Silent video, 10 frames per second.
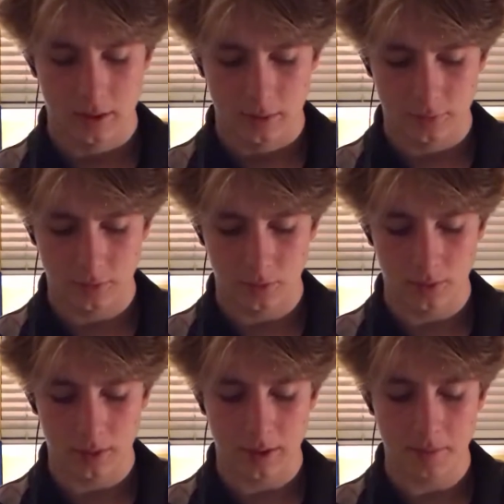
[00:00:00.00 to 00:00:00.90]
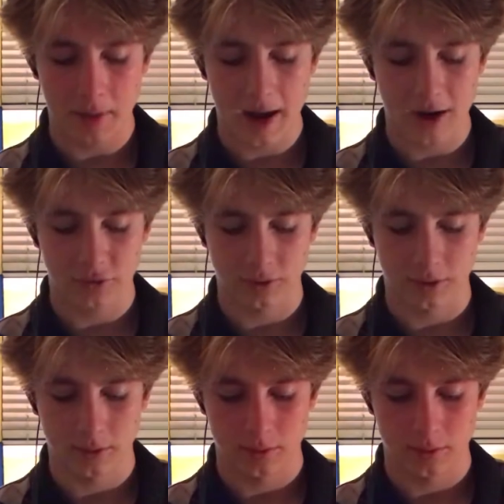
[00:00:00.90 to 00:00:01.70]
So, compassion.